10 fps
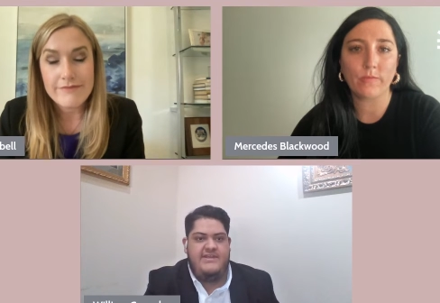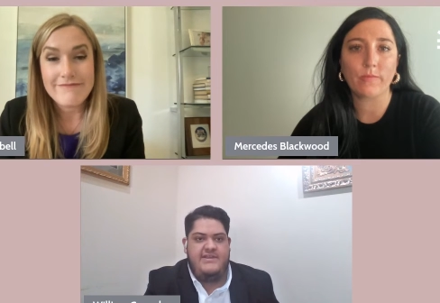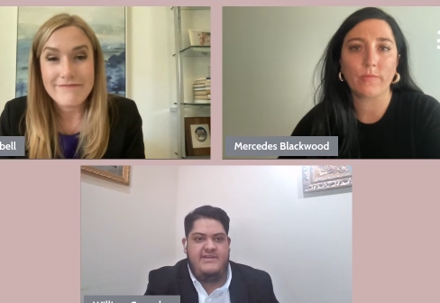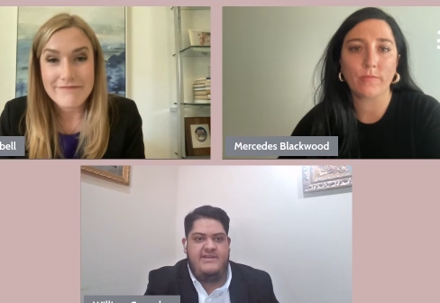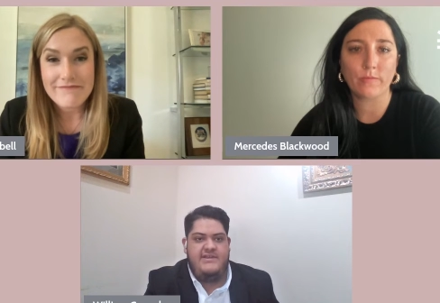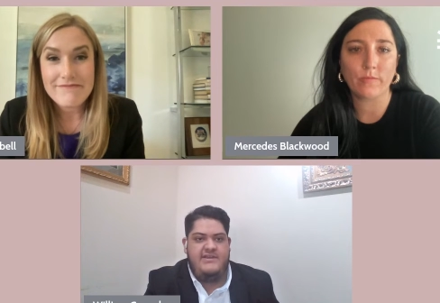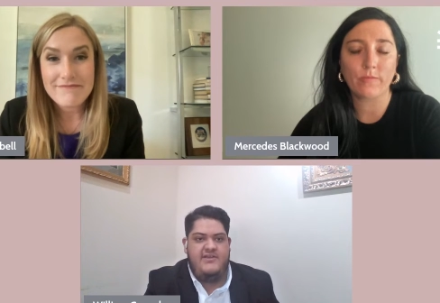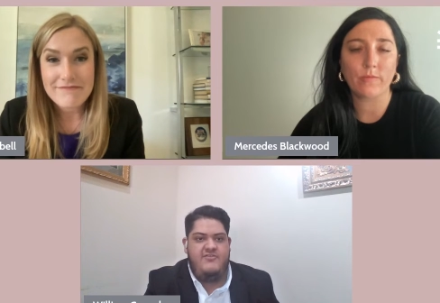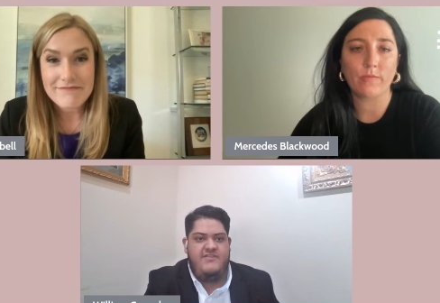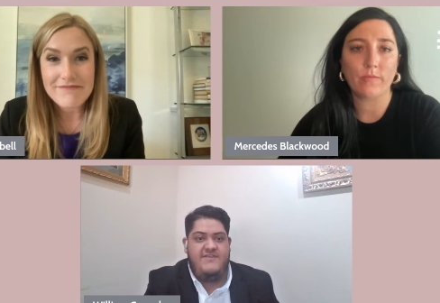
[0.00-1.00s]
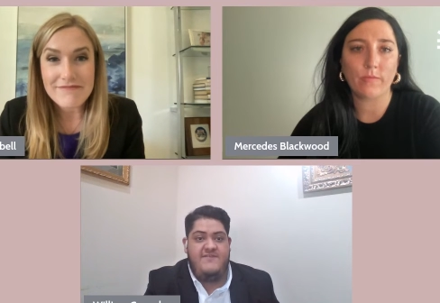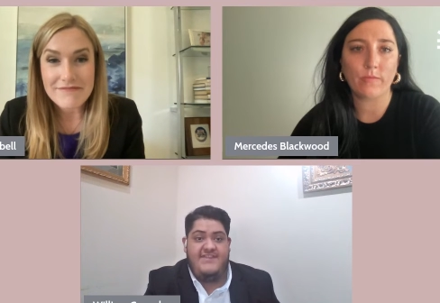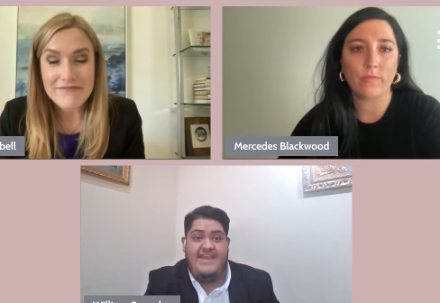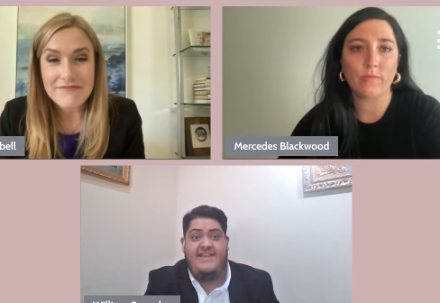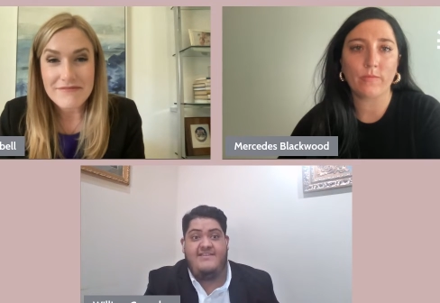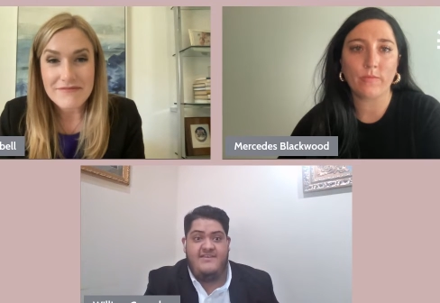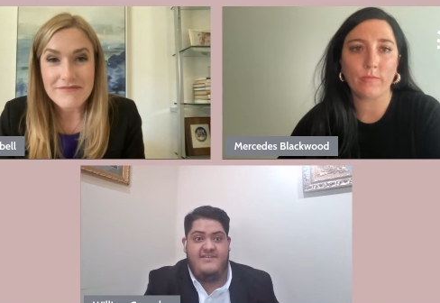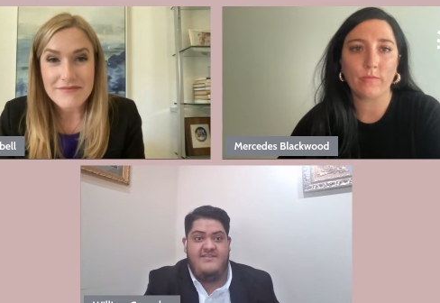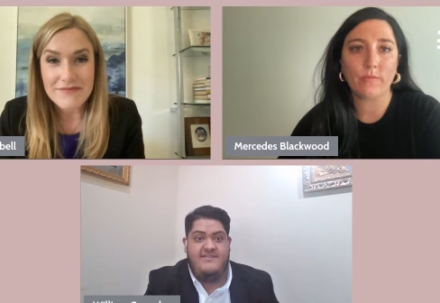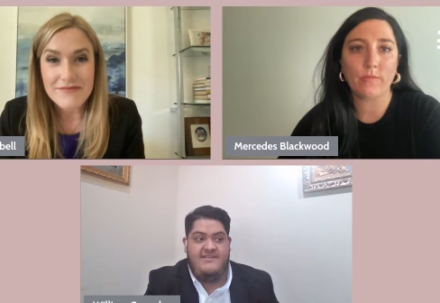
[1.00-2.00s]
Speaker 1: and uh, other different
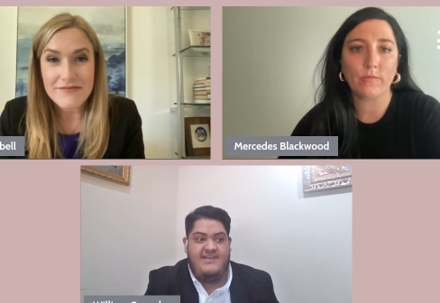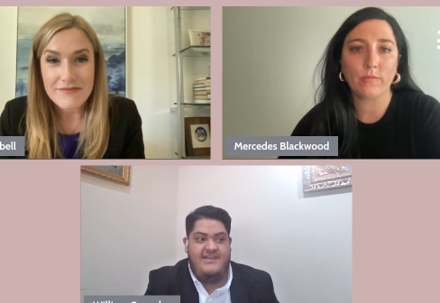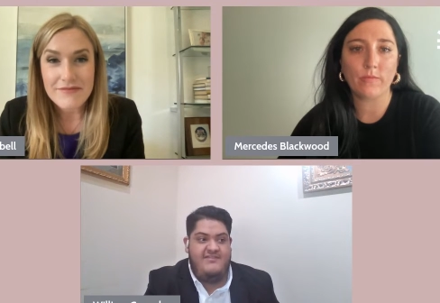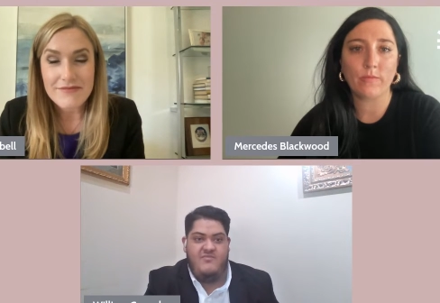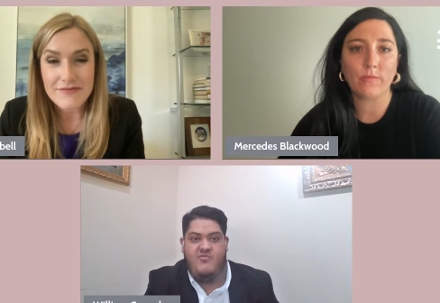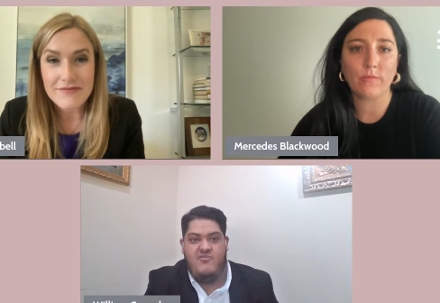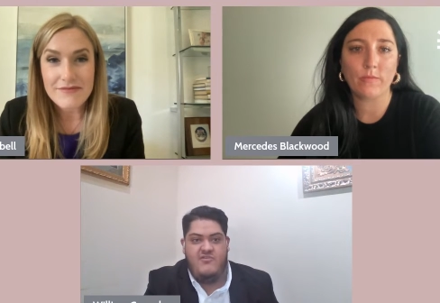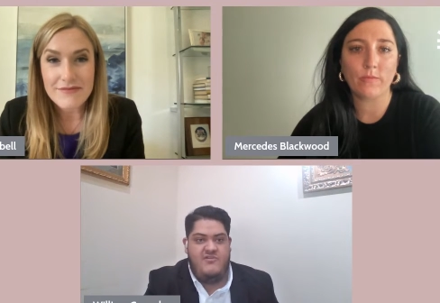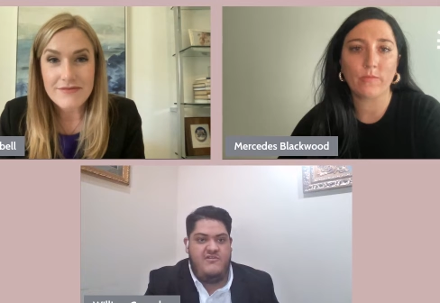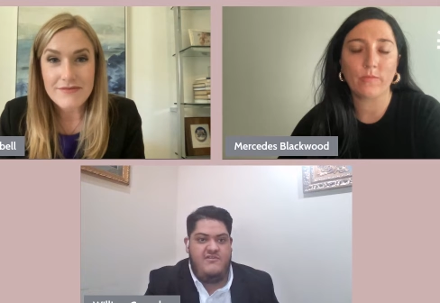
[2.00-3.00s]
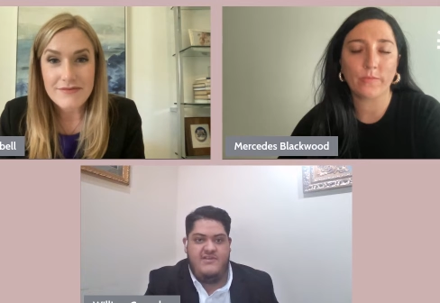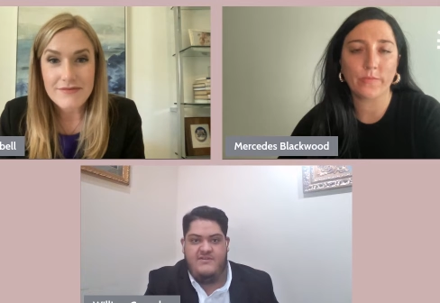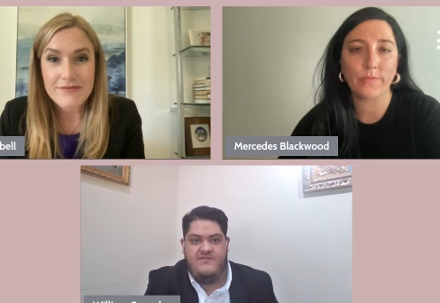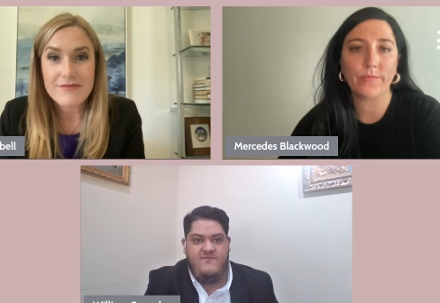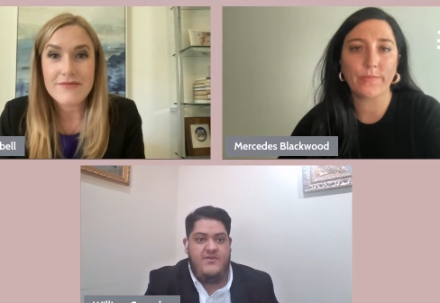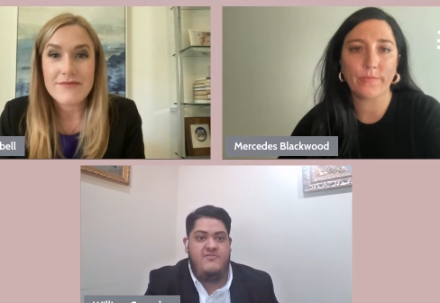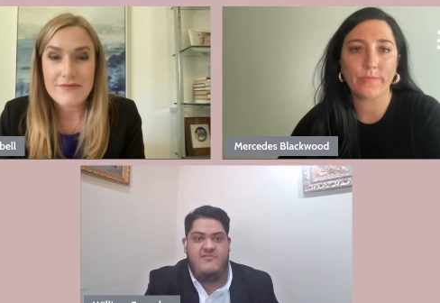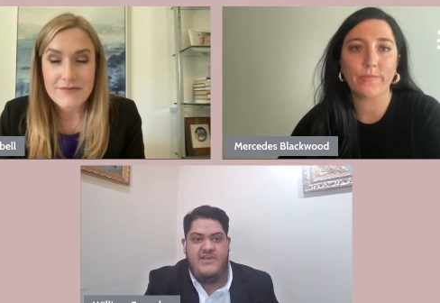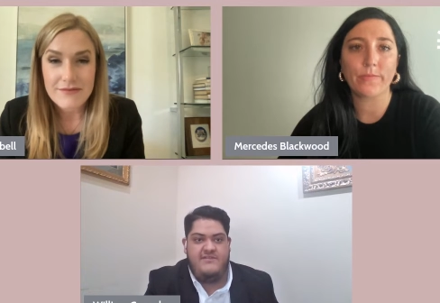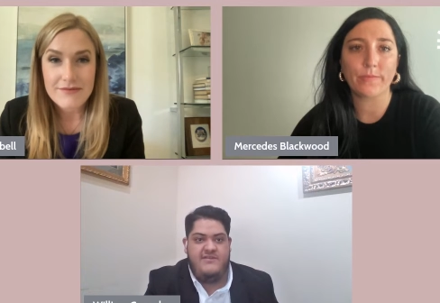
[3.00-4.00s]
tactics to get supporters and
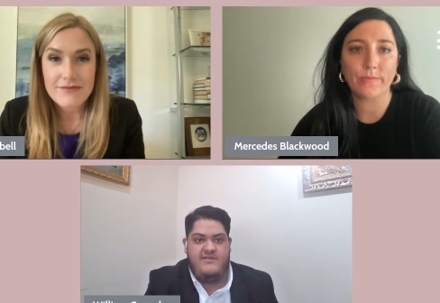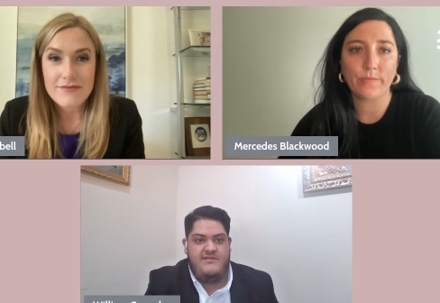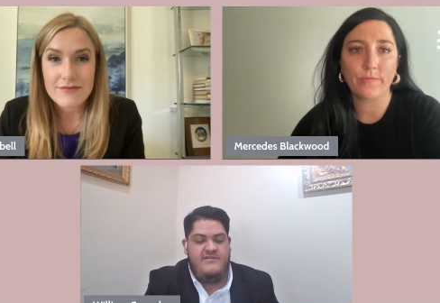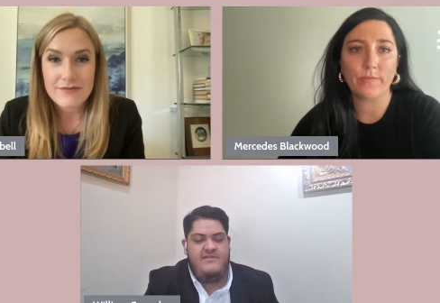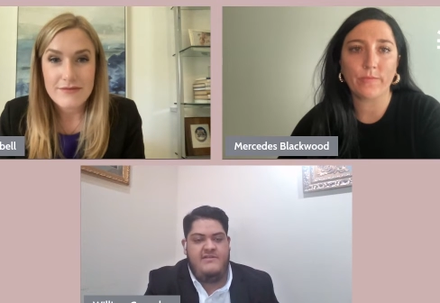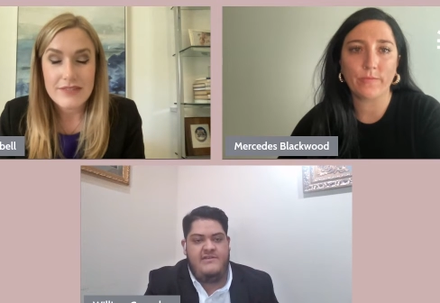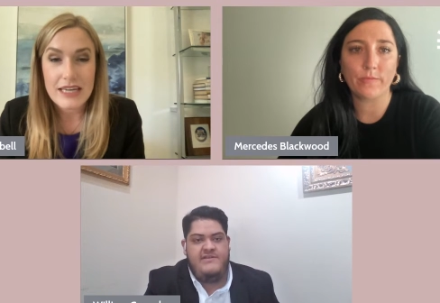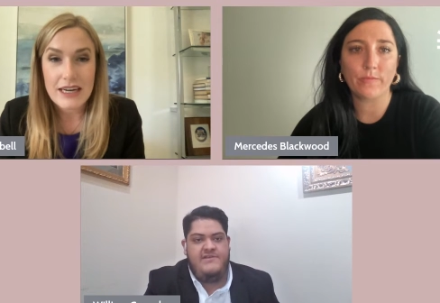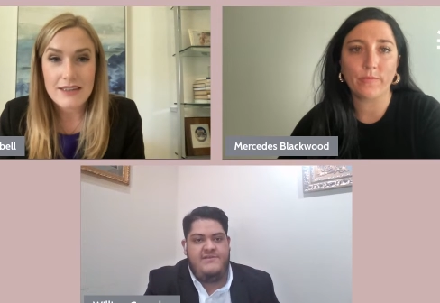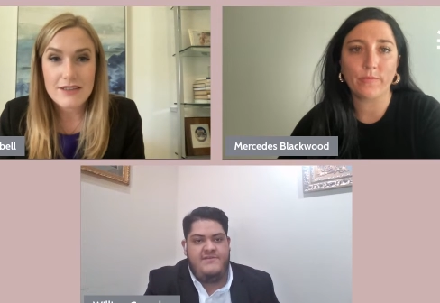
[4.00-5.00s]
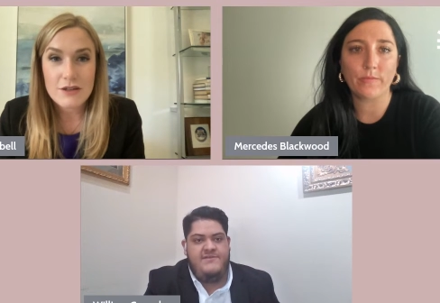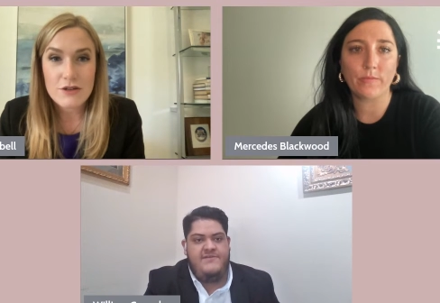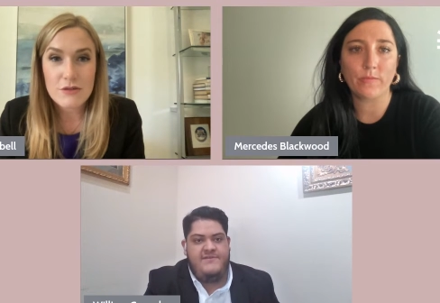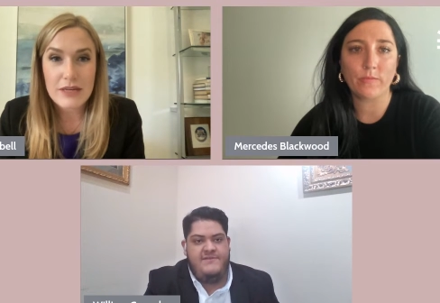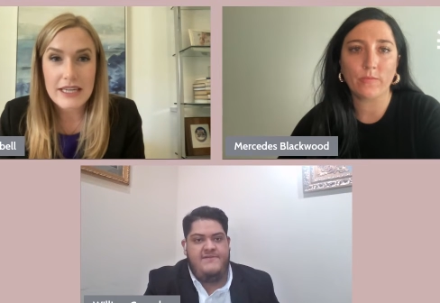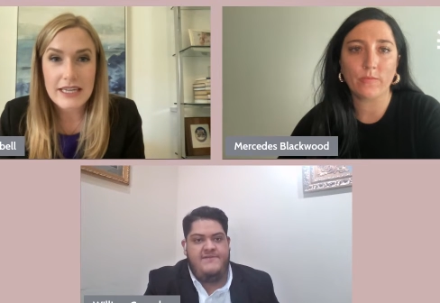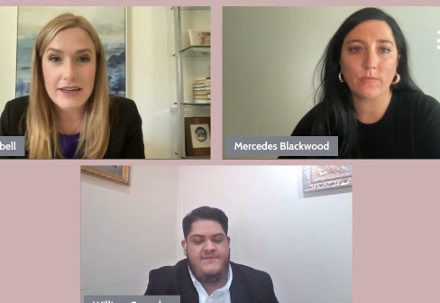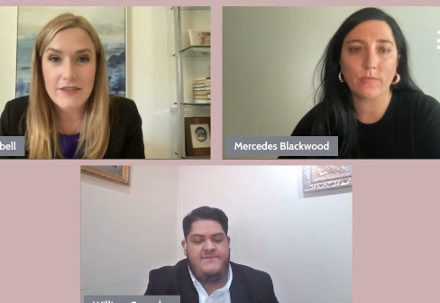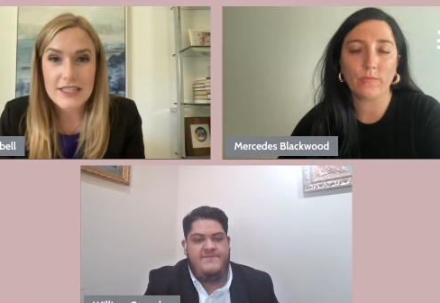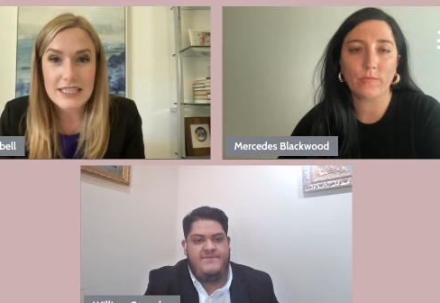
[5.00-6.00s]
voters out there?
Speaker 2: Yeah, social
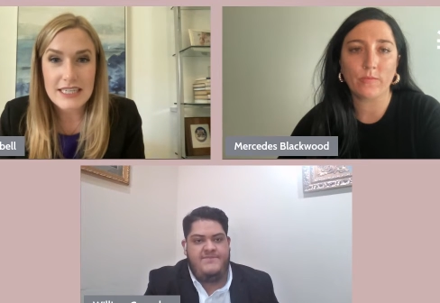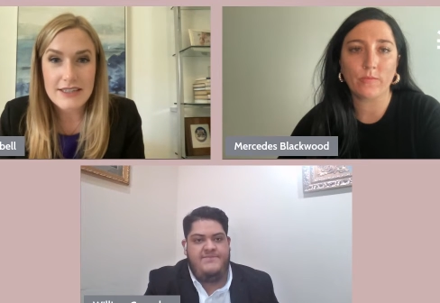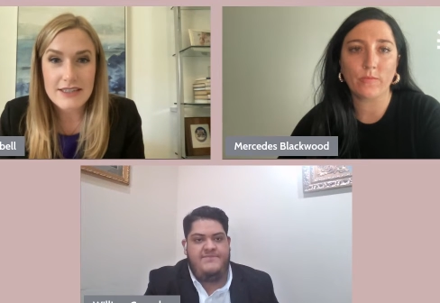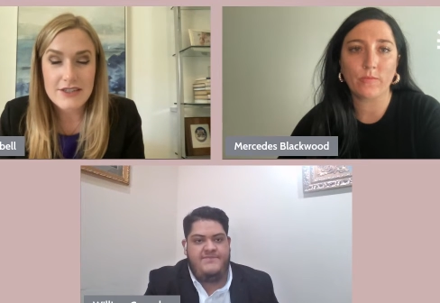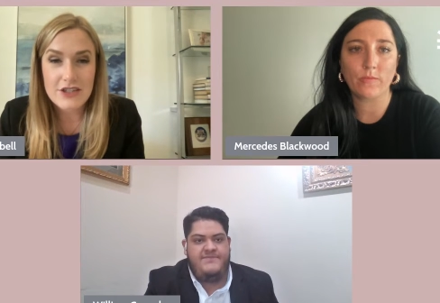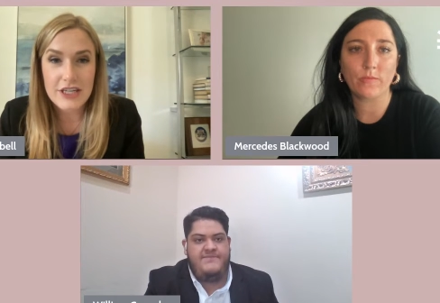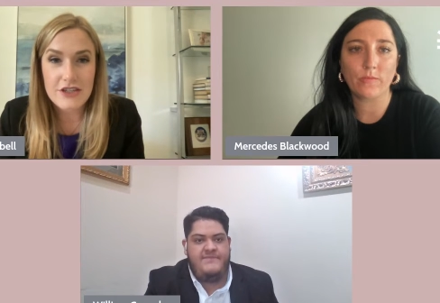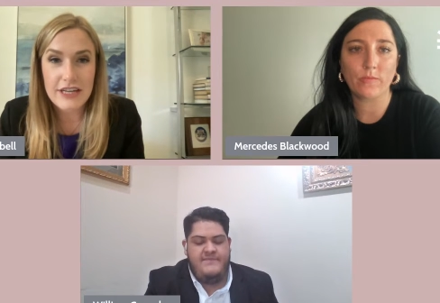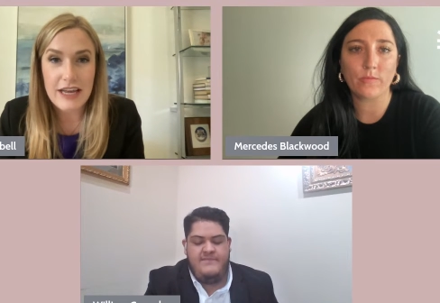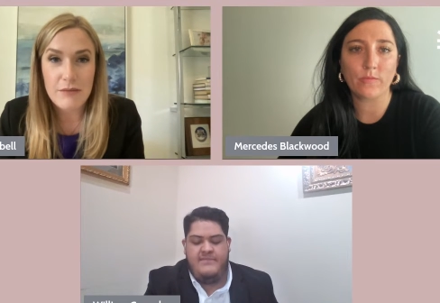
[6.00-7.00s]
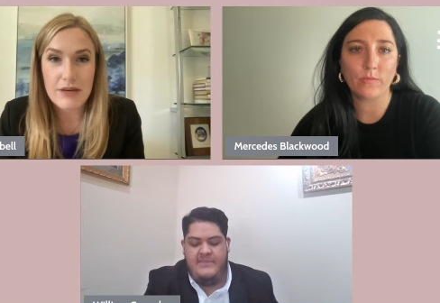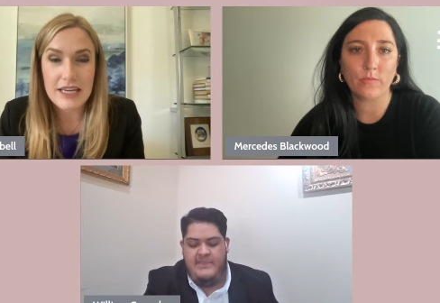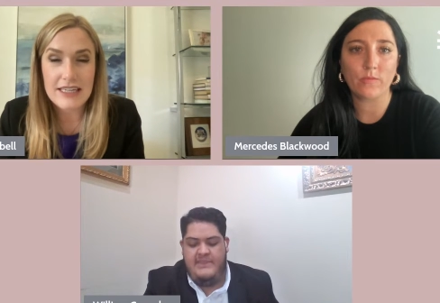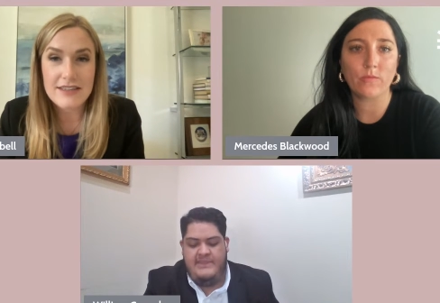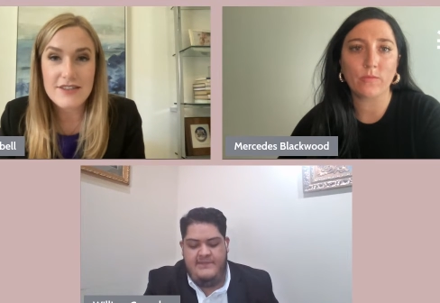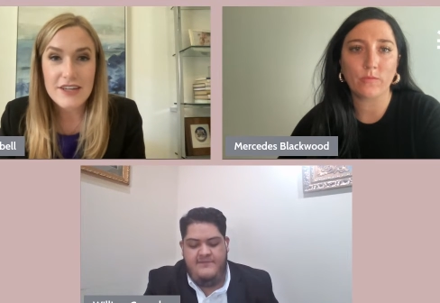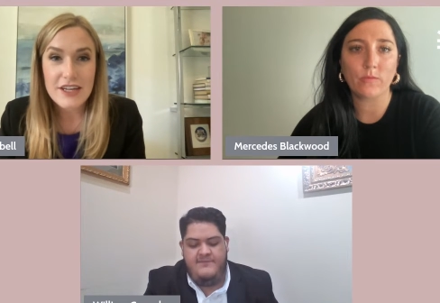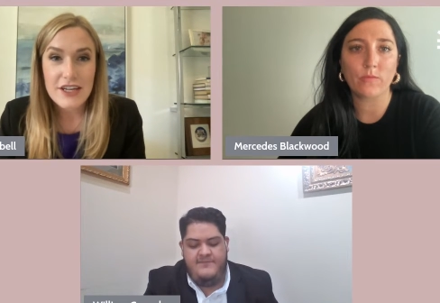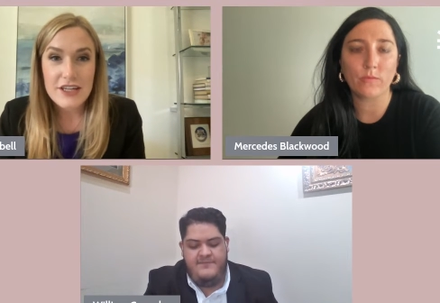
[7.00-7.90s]
media obviously has changed the game because